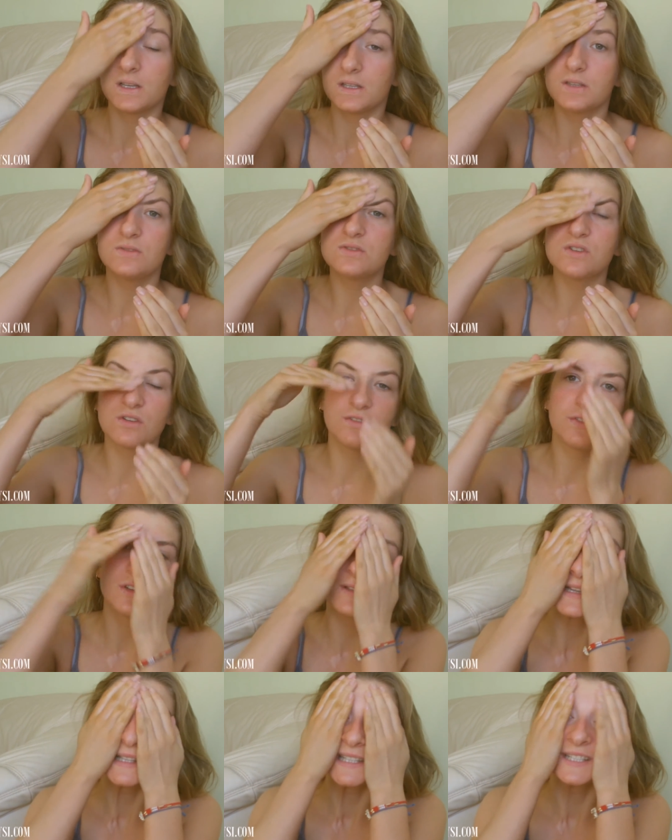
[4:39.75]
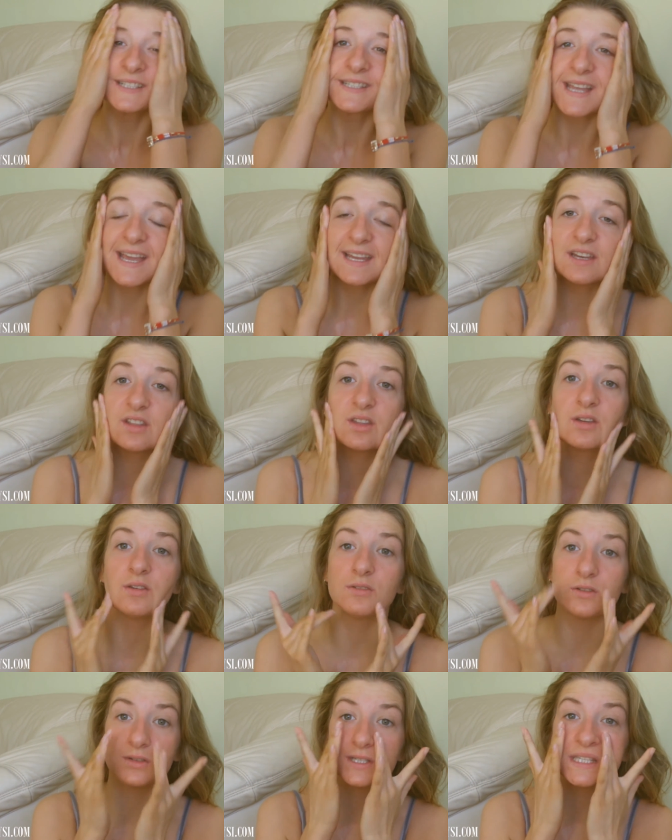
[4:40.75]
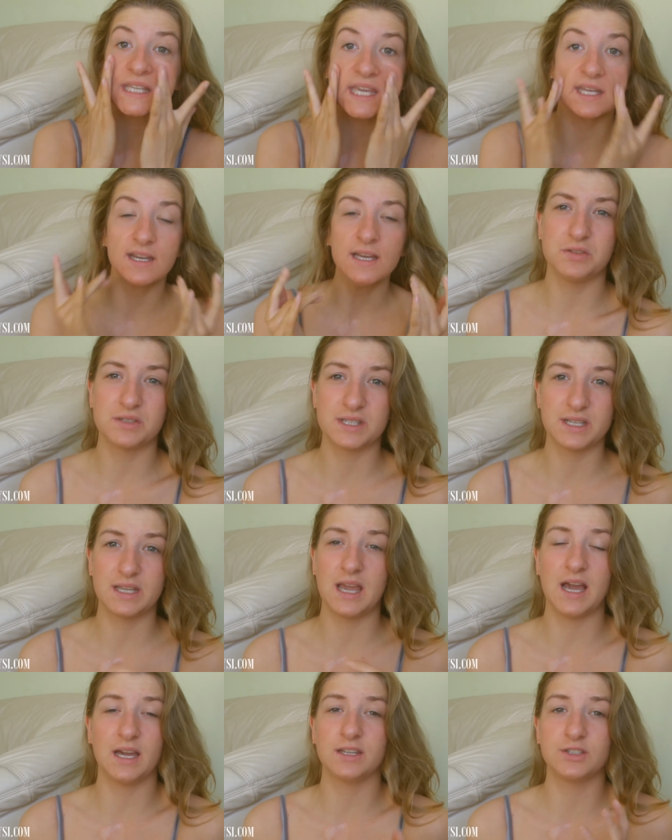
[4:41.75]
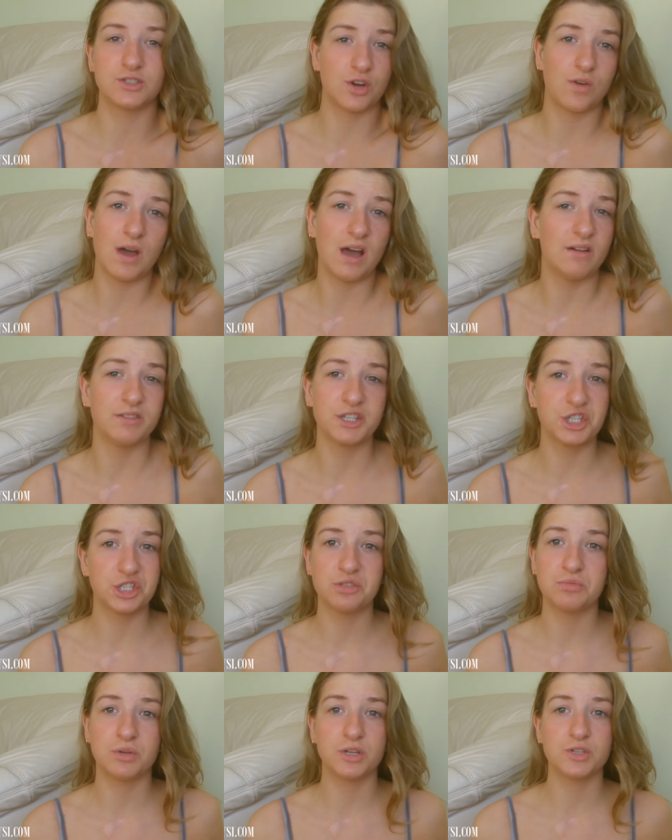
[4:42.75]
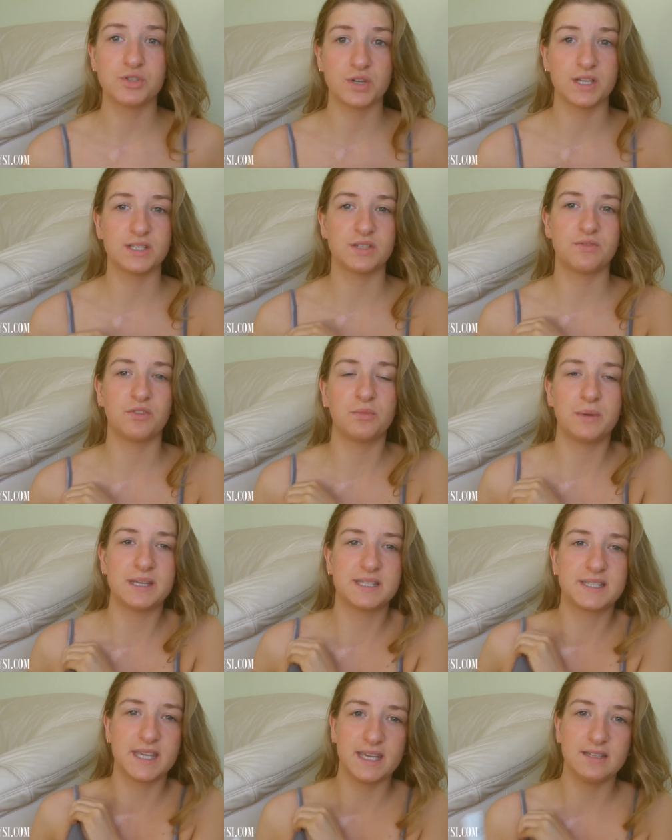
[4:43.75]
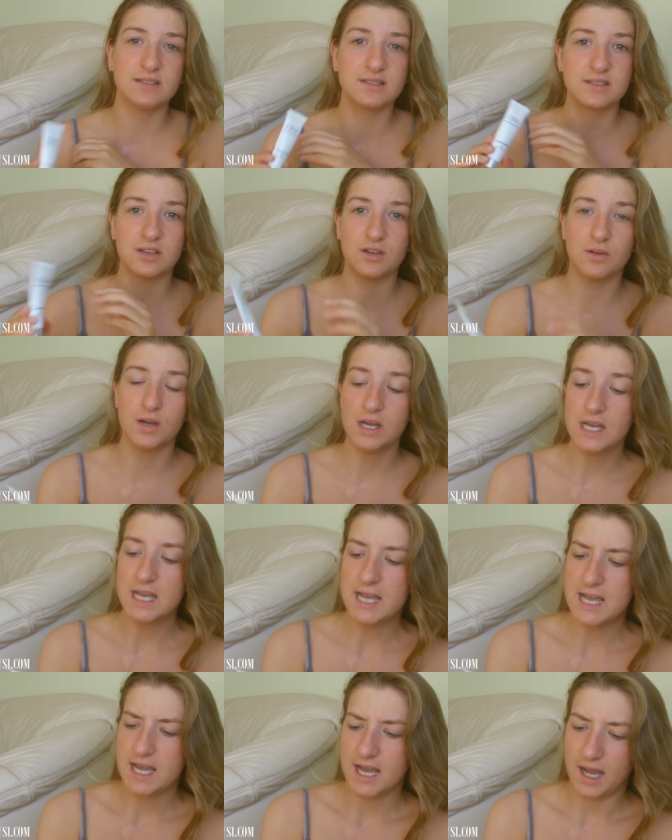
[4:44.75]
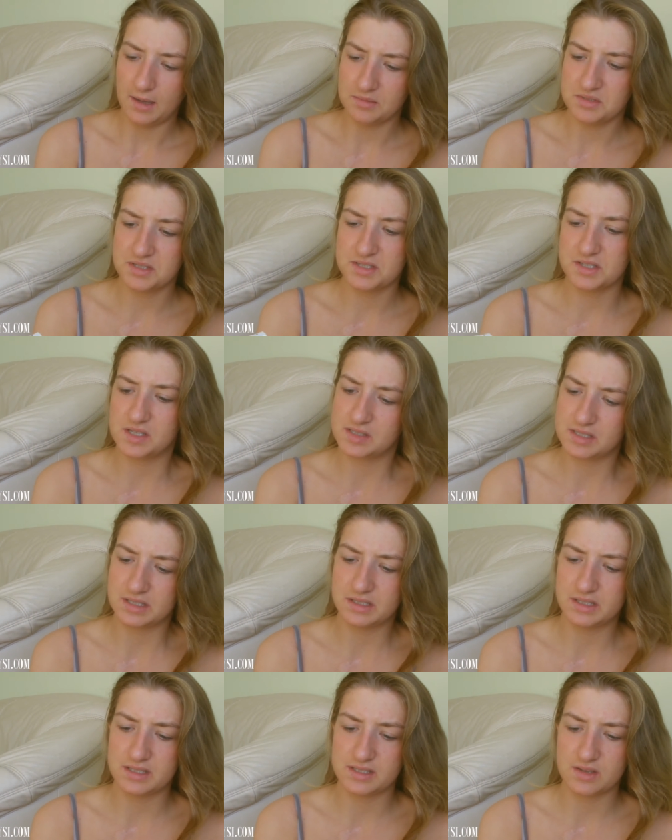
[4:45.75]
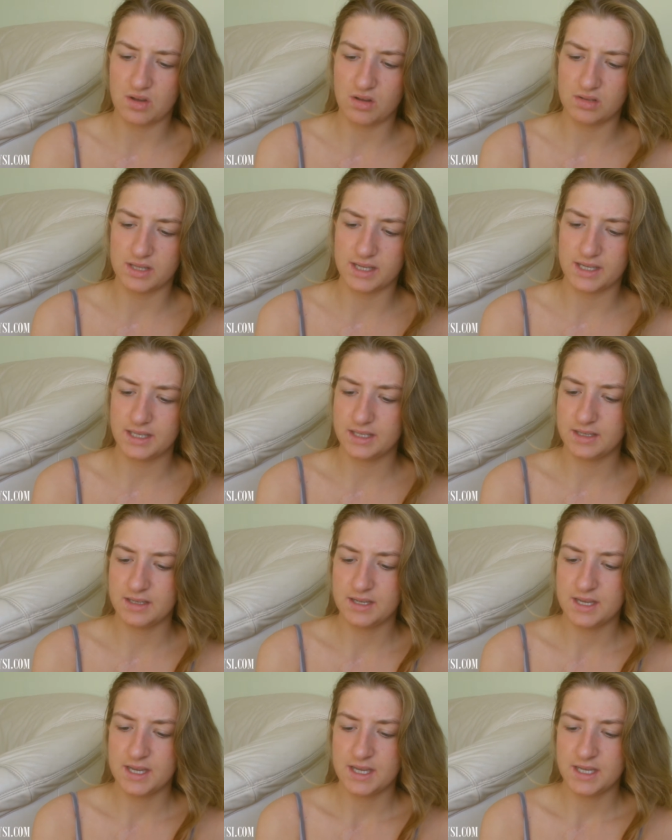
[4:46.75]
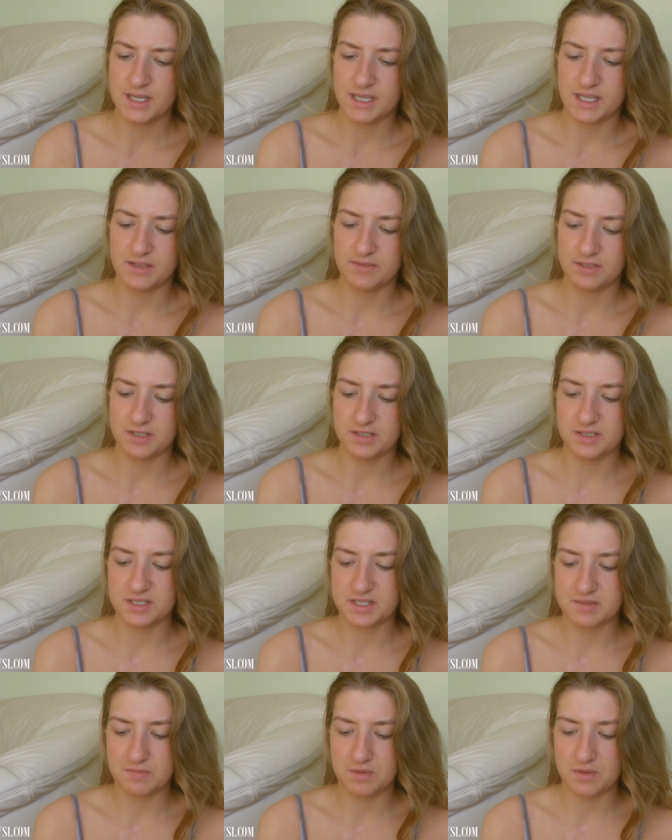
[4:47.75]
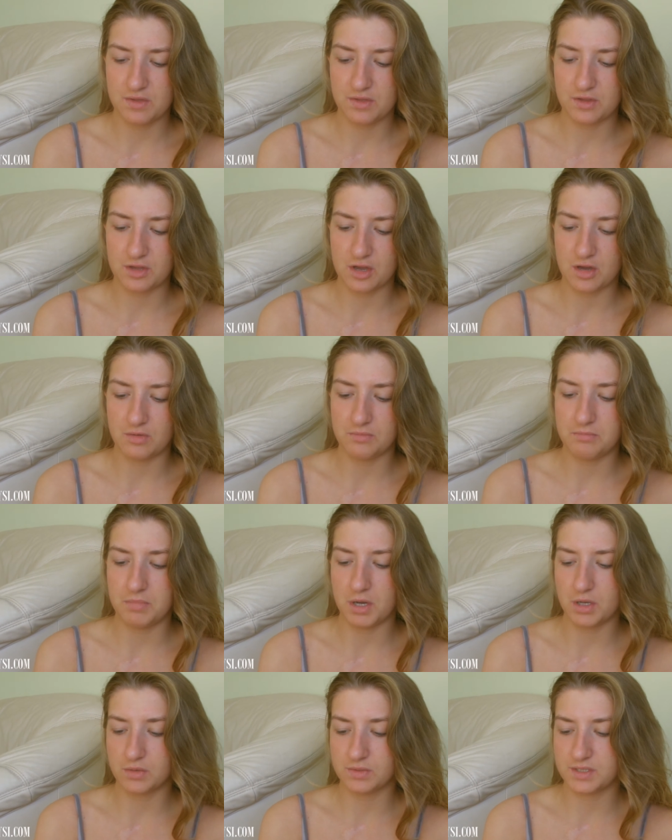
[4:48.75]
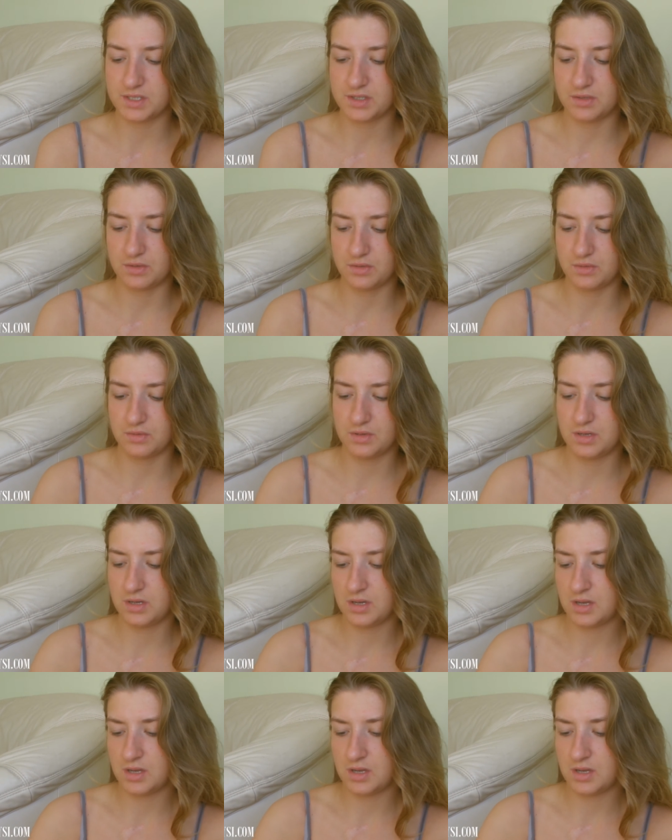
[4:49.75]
you don't feel like there's anything on your skin. I don't have a good moisturizer for my skin, so I'm just using this Olay Even and Smooth combo to